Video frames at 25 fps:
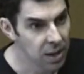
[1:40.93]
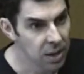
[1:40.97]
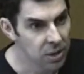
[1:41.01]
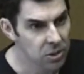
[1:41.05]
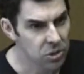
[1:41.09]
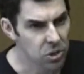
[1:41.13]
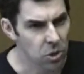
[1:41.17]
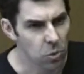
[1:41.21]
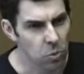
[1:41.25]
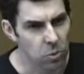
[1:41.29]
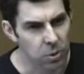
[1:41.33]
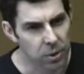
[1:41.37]

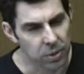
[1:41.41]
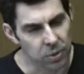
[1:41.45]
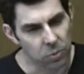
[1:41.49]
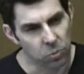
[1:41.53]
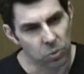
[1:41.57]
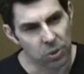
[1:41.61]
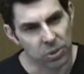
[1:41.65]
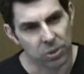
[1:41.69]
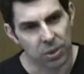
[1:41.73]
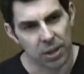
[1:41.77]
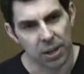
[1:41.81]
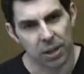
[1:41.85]
So
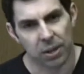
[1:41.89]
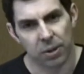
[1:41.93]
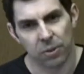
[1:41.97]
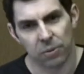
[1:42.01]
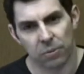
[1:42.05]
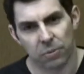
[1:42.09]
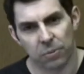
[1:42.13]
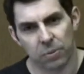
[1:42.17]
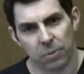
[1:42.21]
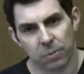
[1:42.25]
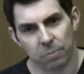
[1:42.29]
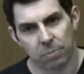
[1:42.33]
we think
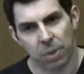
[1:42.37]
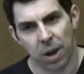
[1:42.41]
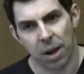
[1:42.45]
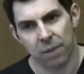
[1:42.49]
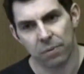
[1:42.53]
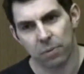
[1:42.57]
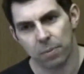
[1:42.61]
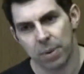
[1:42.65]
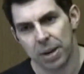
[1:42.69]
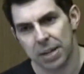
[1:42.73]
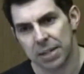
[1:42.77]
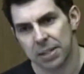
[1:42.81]
of
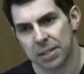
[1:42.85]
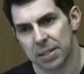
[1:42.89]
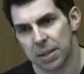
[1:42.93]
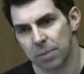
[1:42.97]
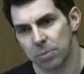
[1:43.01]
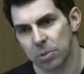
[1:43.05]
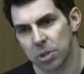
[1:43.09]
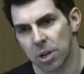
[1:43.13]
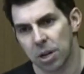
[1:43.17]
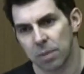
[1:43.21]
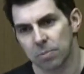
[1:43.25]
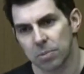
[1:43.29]
bioinformatics
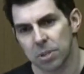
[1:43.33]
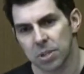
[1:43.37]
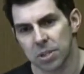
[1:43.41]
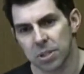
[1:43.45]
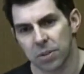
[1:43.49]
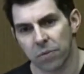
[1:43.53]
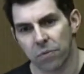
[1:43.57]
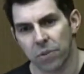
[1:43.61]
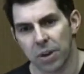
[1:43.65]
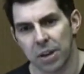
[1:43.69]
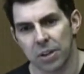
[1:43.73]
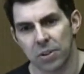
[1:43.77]
sometimes as
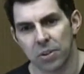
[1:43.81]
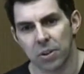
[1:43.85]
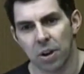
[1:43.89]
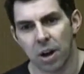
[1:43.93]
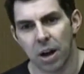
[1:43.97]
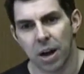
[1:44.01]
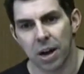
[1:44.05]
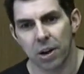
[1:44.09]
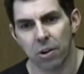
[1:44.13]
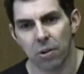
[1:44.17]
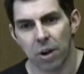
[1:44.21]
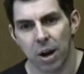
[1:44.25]
a Venn
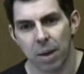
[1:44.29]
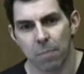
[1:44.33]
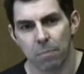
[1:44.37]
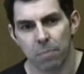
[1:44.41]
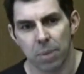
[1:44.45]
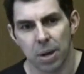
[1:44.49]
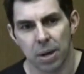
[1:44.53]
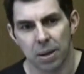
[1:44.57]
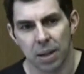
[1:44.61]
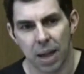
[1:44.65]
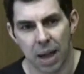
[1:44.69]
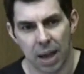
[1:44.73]
diagram,
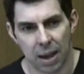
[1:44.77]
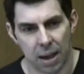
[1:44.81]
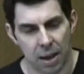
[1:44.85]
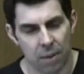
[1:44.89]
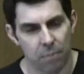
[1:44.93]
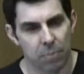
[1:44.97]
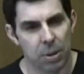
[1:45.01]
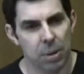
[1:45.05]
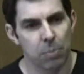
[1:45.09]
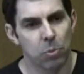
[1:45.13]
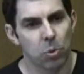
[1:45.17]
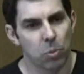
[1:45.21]
but uh,
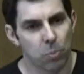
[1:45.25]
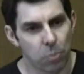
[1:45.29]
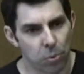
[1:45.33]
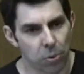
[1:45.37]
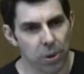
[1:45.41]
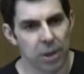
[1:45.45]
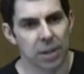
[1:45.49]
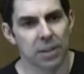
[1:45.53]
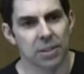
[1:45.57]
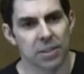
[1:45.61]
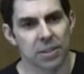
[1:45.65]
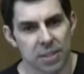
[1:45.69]
people
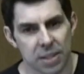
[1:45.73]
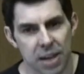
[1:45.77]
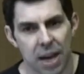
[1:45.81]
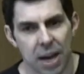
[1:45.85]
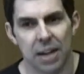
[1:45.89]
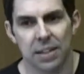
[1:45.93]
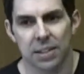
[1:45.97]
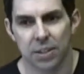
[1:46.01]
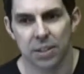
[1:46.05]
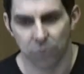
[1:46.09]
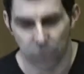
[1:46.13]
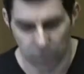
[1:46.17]
bring to
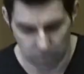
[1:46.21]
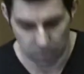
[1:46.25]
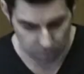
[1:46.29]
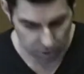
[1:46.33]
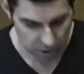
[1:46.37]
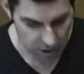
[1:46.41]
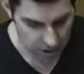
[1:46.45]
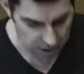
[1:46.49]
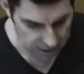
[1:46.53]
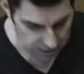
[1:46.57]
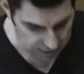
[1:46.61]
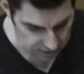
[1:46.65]
that different
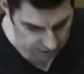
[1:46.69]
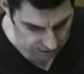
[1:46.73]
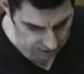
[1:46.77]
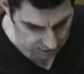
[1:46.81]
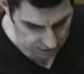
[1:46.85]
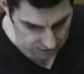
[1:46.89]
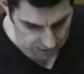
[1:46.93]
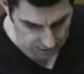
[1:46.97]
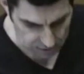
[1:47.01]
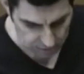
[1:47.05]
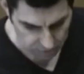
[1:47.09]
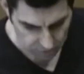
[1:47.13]

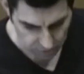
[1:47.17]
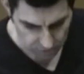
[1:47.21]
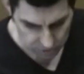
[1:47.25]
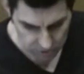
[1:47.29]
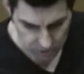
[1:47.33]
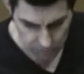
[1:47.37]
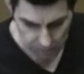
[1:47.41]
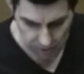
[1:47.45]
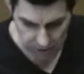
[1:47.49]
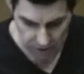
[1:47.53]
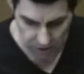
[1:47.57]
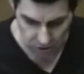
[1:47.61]
biases,
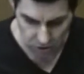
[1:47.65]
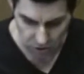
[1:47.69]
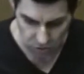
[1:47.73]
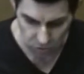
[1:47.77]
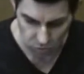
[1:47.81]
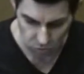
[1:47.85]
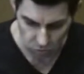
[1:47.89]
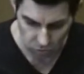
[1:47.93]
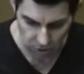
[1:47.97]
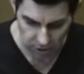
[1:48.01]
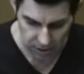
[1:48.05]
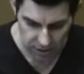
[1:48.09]
depending
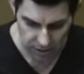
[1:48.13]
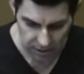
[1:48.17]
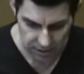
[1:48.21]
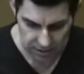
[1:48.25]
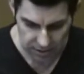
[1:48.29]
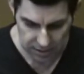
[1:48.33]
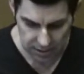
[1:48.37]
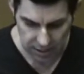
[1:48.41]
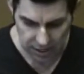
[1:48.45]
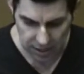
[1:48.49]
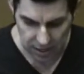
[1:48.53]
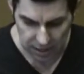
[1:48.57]
on where they
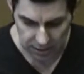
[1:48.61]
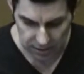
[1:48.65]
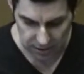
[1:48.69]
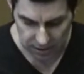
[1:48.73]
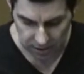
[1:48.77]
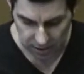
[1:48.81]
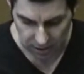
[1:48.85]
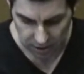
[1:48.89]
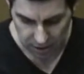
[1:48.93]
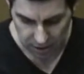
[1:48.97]
start.